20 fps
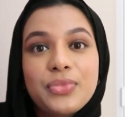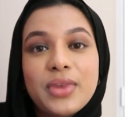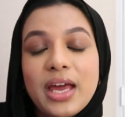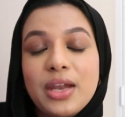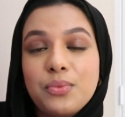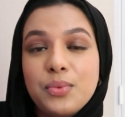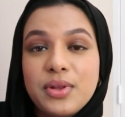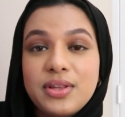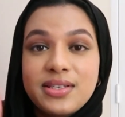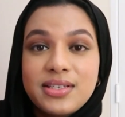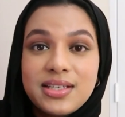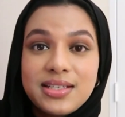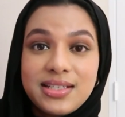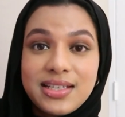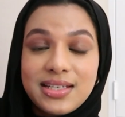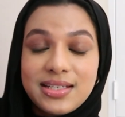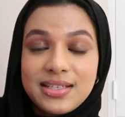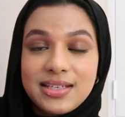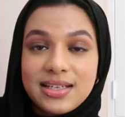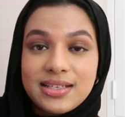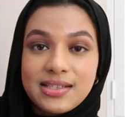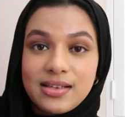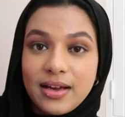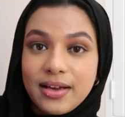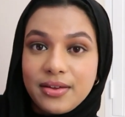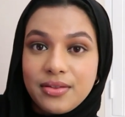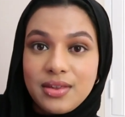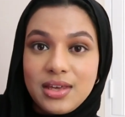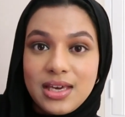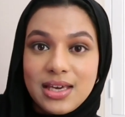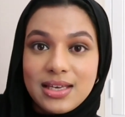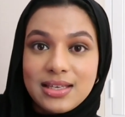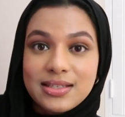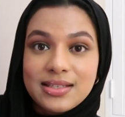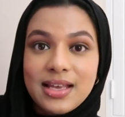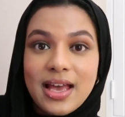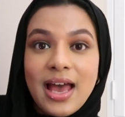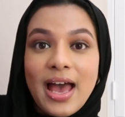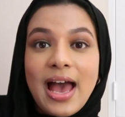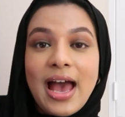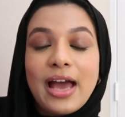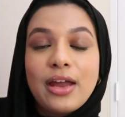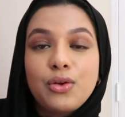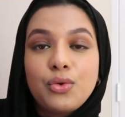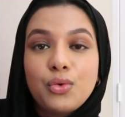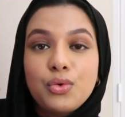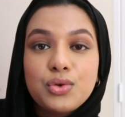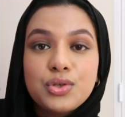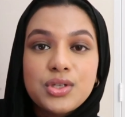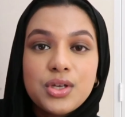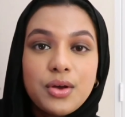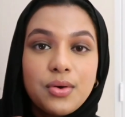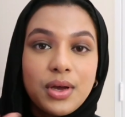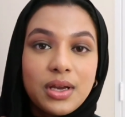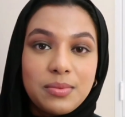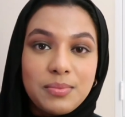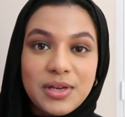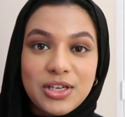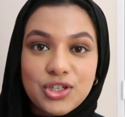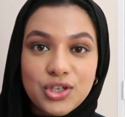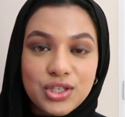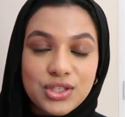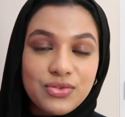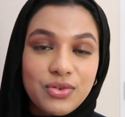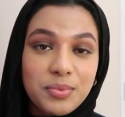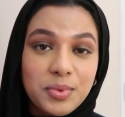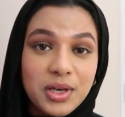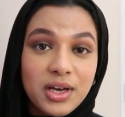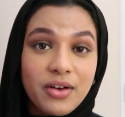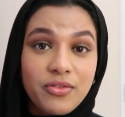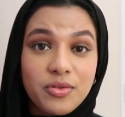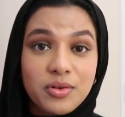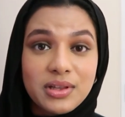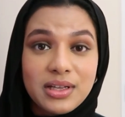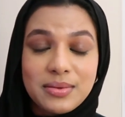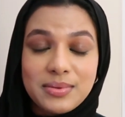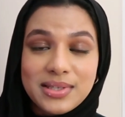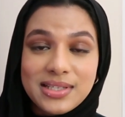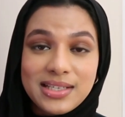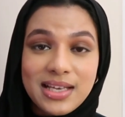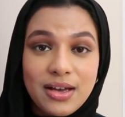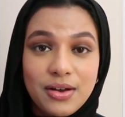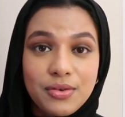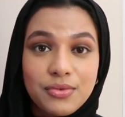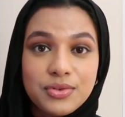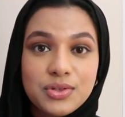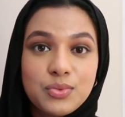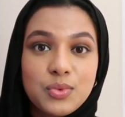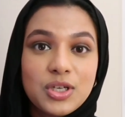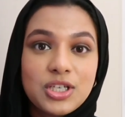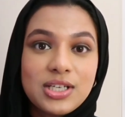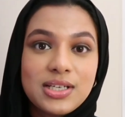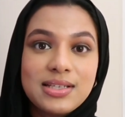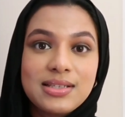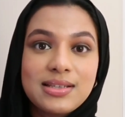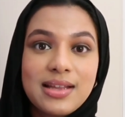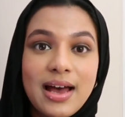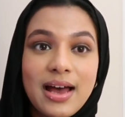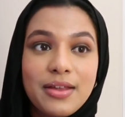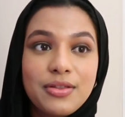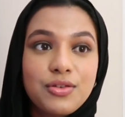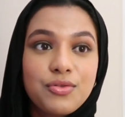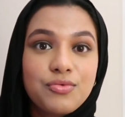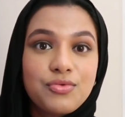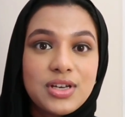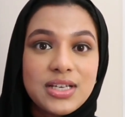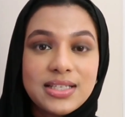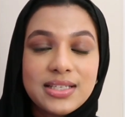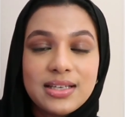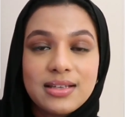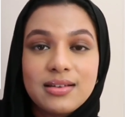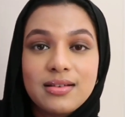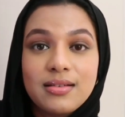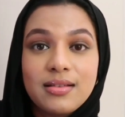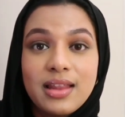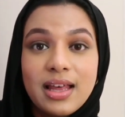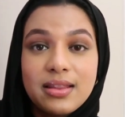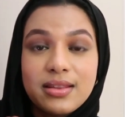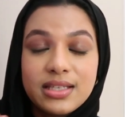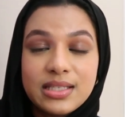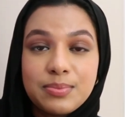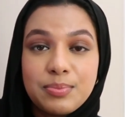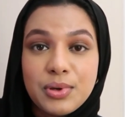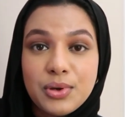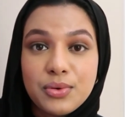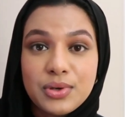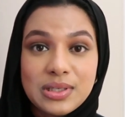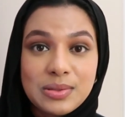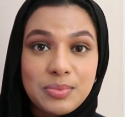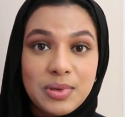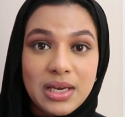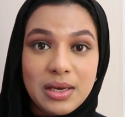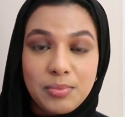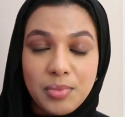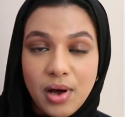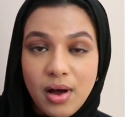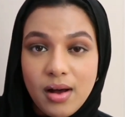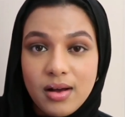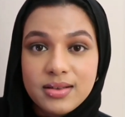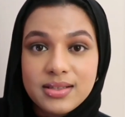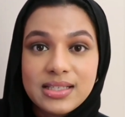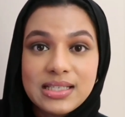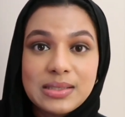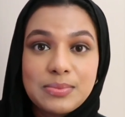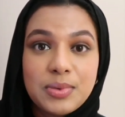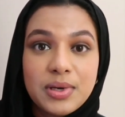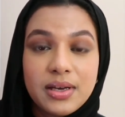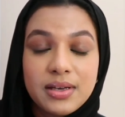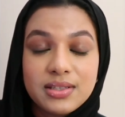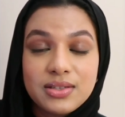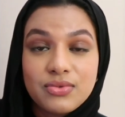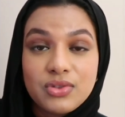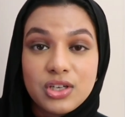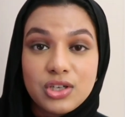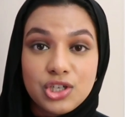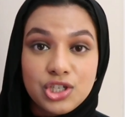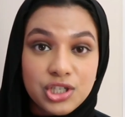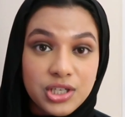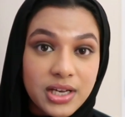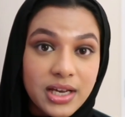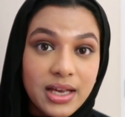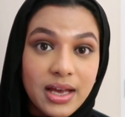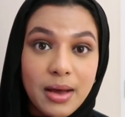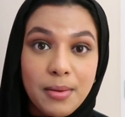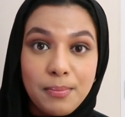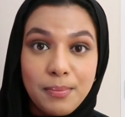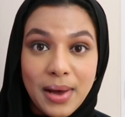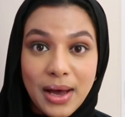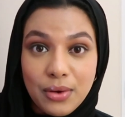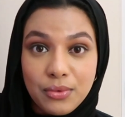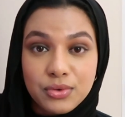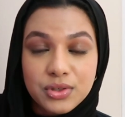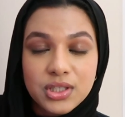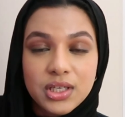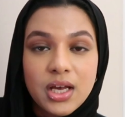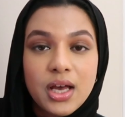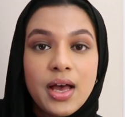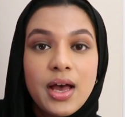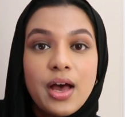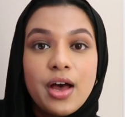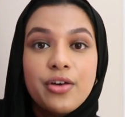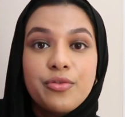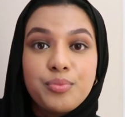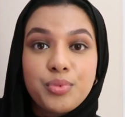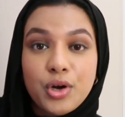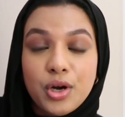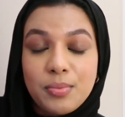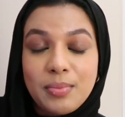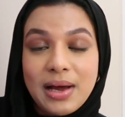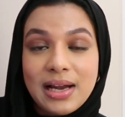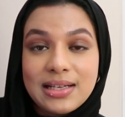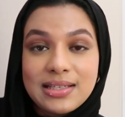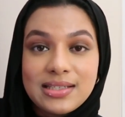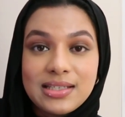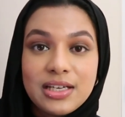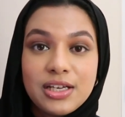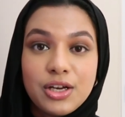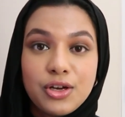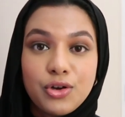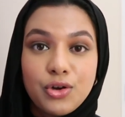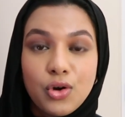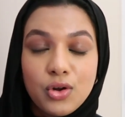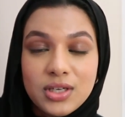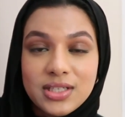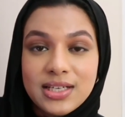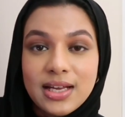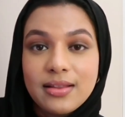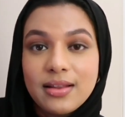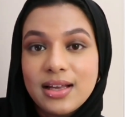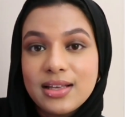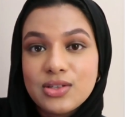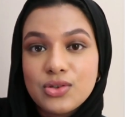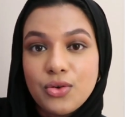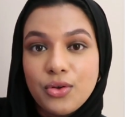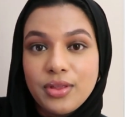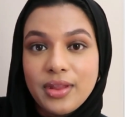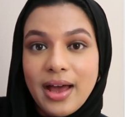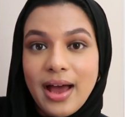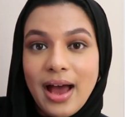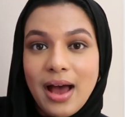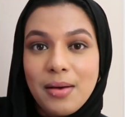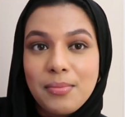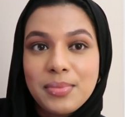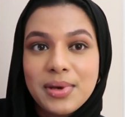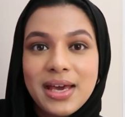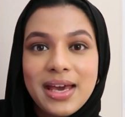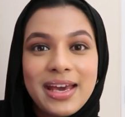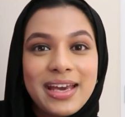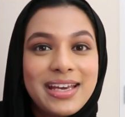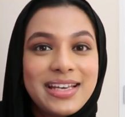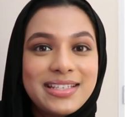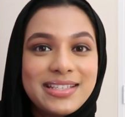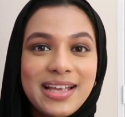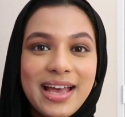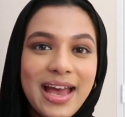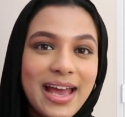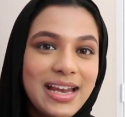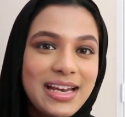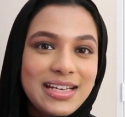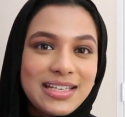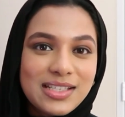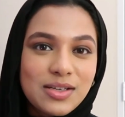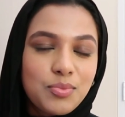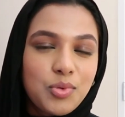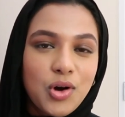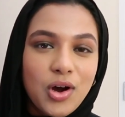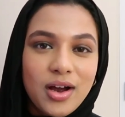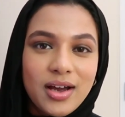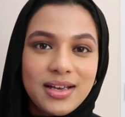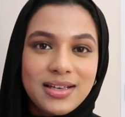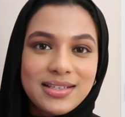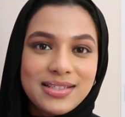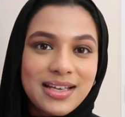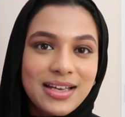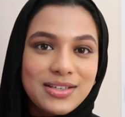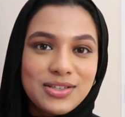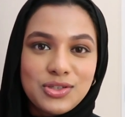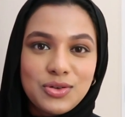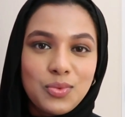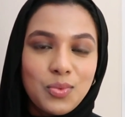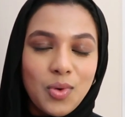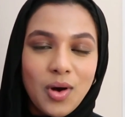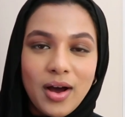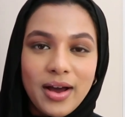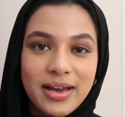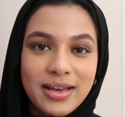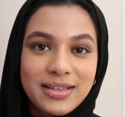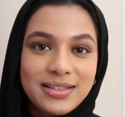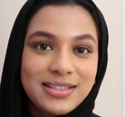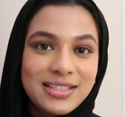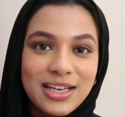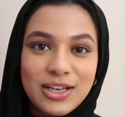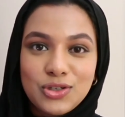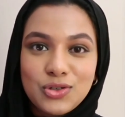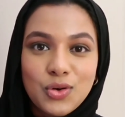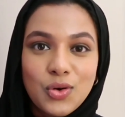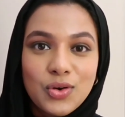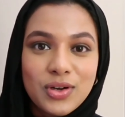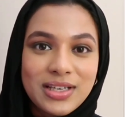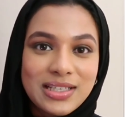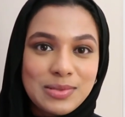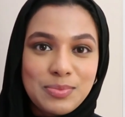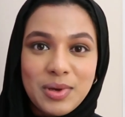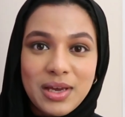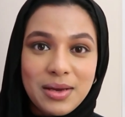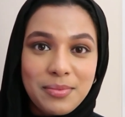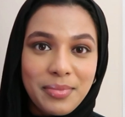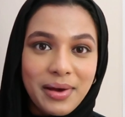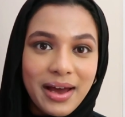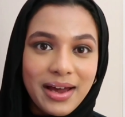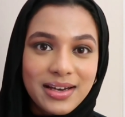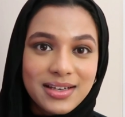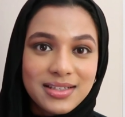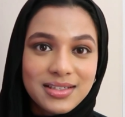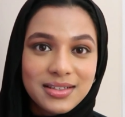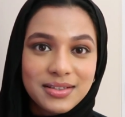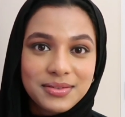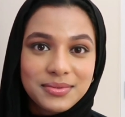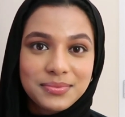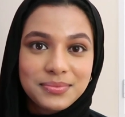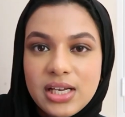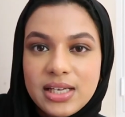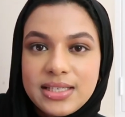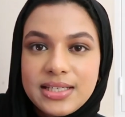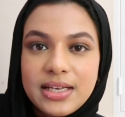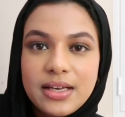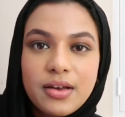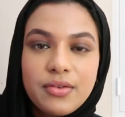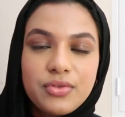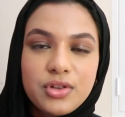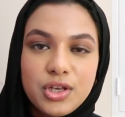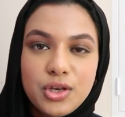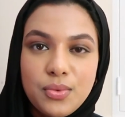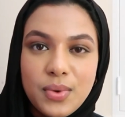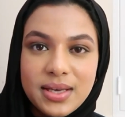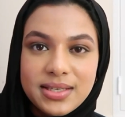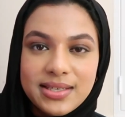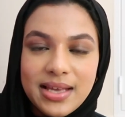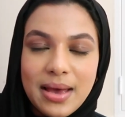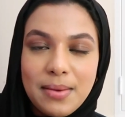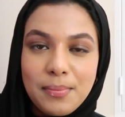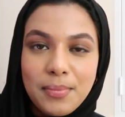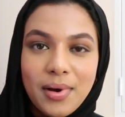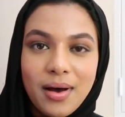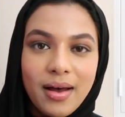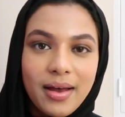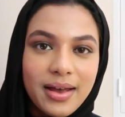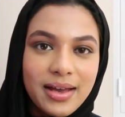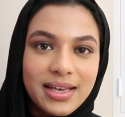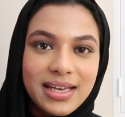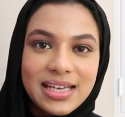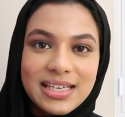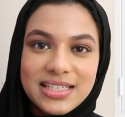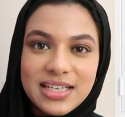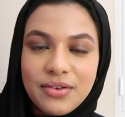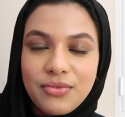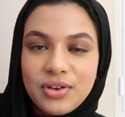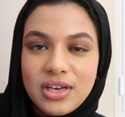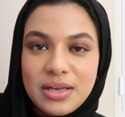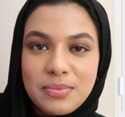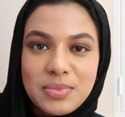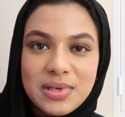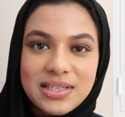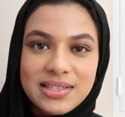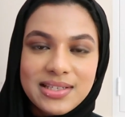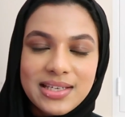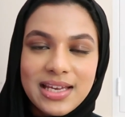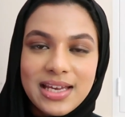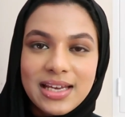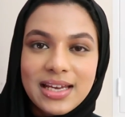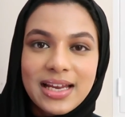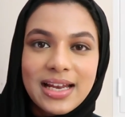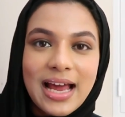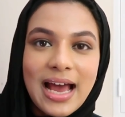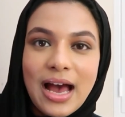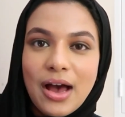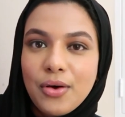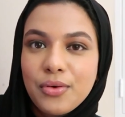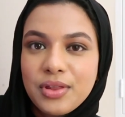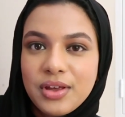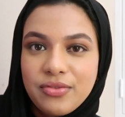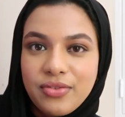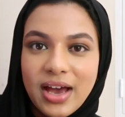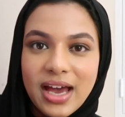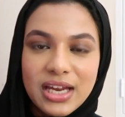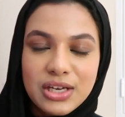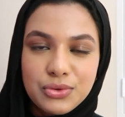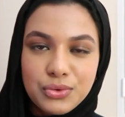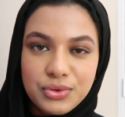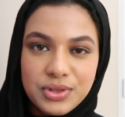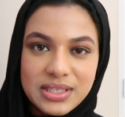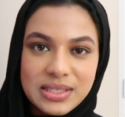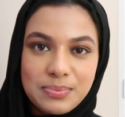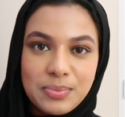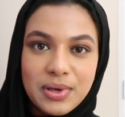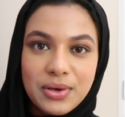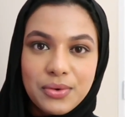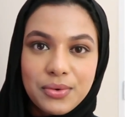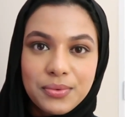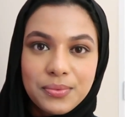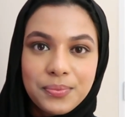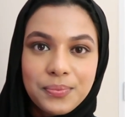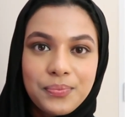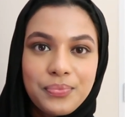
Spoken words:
And with statistics like these, and also admissions from the government themselves, which is that the reason that this bill is being passed is because of the sheer amount of pro-Palestinian content that's on the app, is there any surprise as to why TikTok is being banned? The fragility of the US empire can definitely be seen in how they've handled this bill.